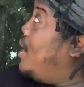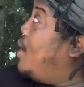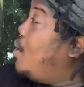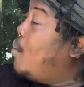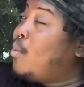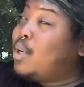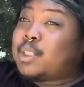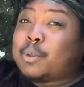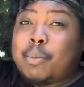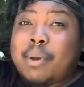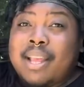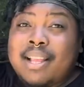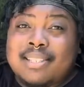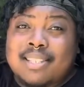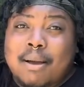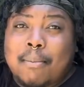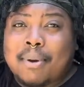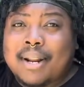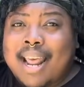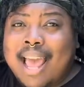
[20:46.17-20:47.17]
Which means
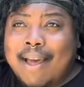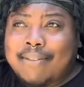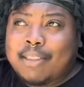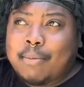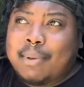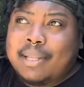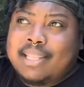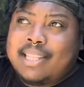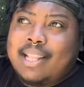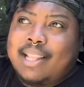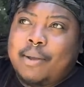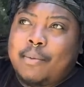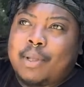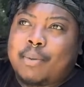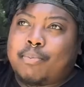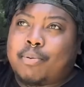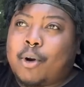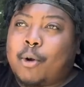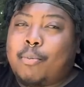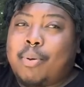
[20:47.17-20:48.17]
I'm gonna have to be dealing with
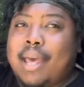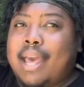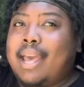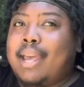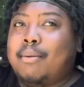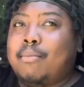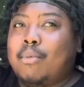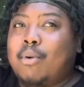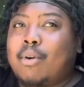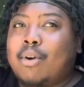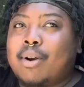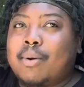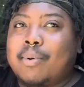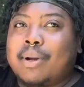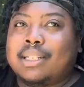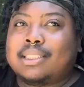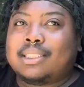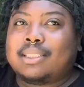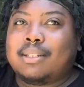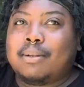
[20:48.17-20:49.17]
propane more,
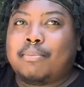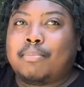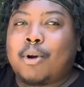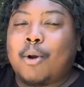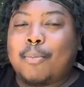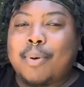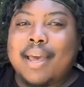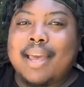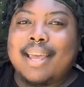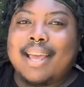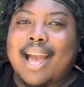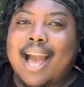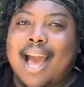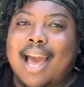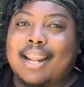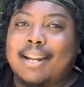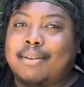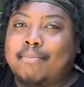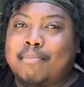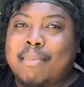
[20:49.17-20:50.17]
which propane
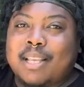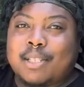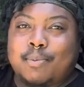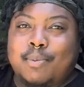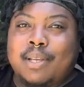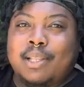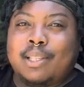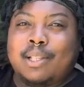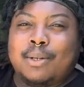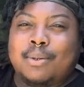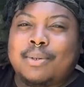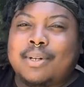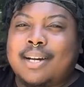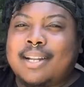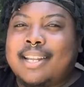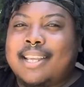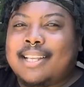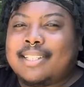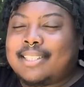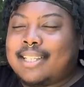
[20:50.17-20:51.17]
kind of makes me a little
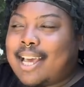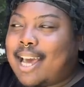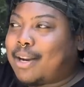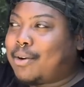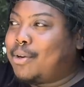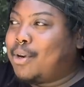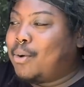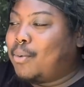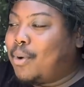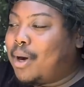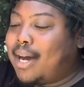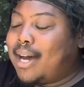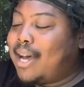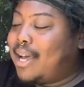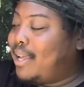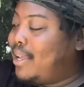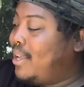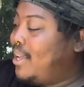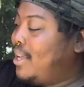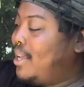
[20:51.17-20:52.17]
uneasy. I don't know
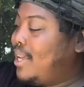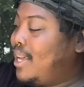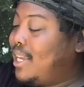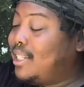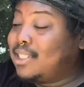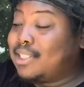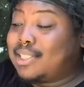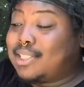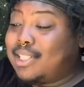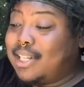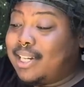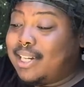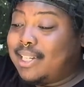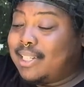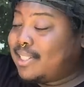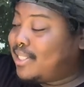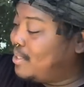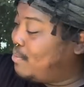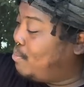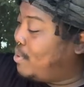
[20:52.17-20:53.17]
why, it just
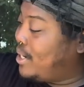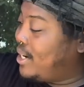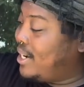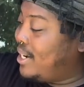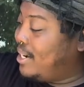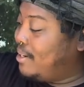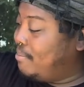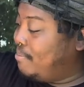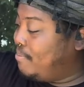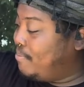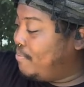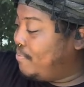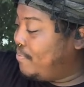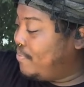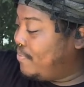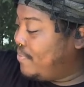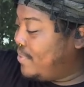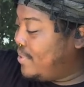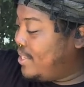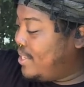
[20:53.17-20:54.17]
does. But
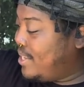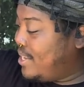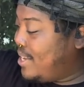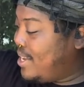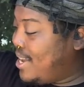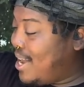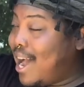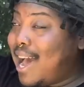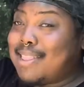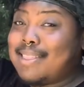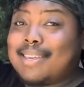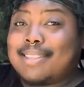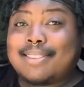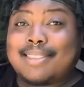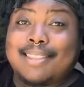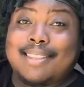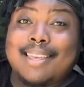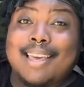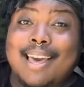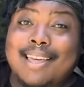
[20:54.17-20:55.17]
I think
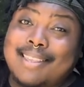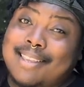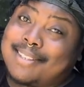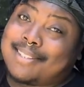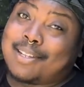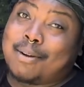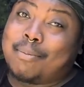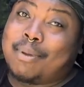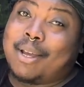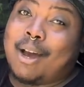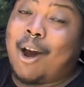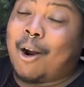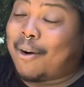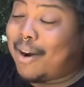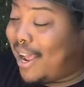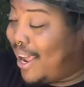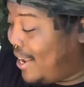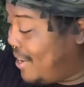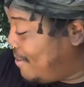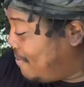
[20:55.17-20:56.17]
it's gonna be all
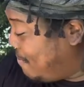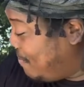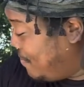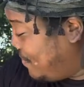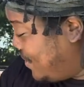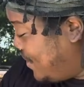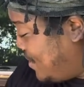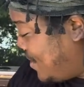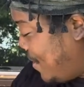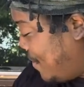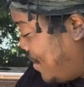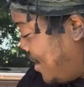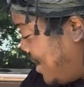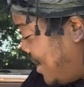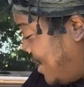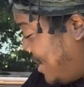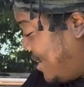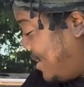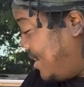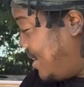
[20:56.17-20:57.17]
right.
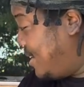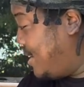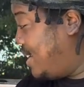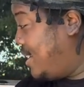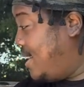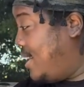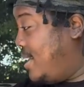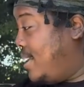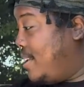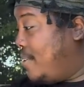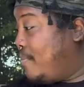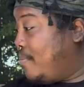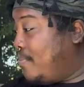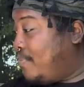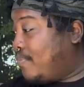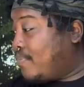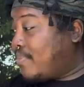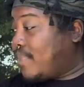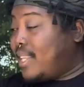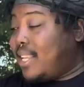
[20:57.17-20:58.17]
So
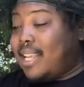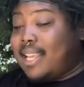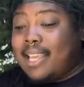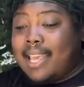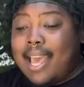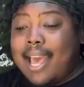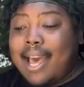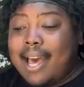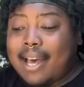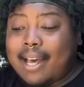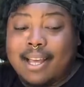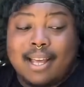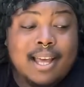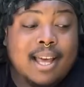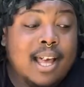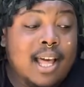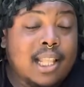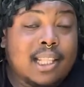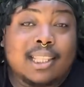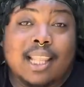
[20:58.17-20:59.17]
yeah,
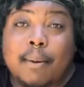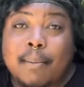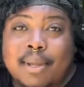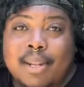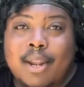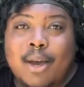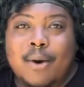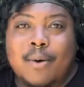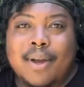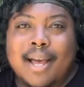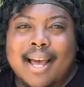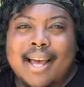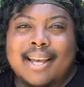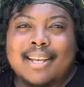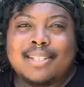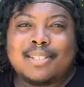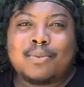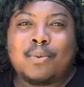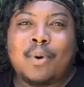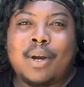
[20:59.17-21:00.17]
let me know,
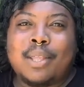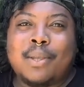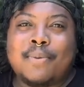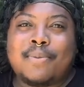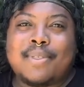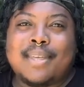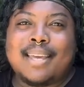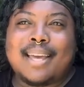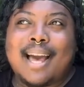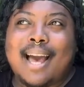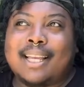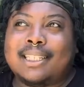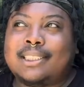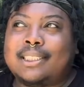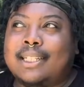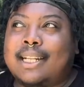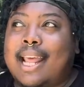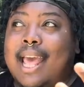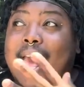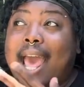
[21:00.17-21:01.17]
guys, what you think I
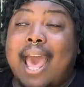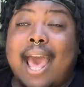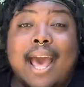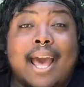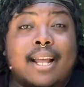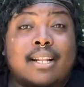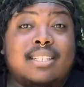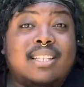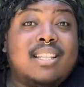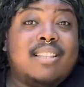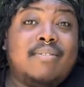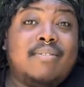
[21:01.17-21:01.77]
should add to the